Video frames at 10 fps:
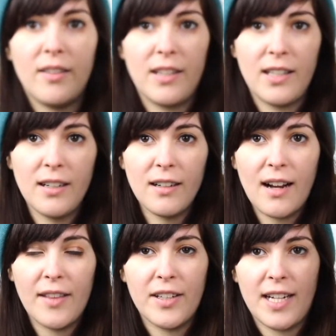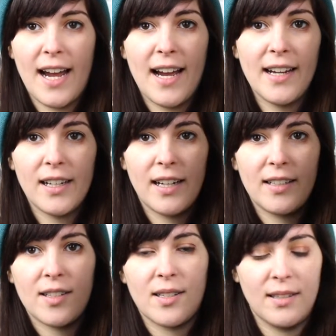The year on the tag,
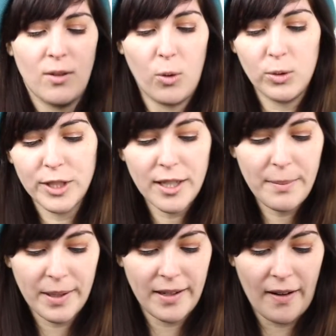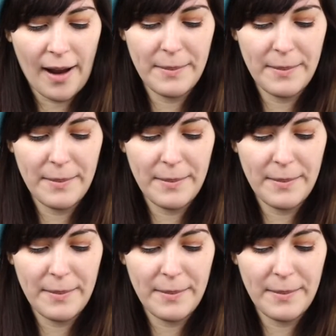it's older, but I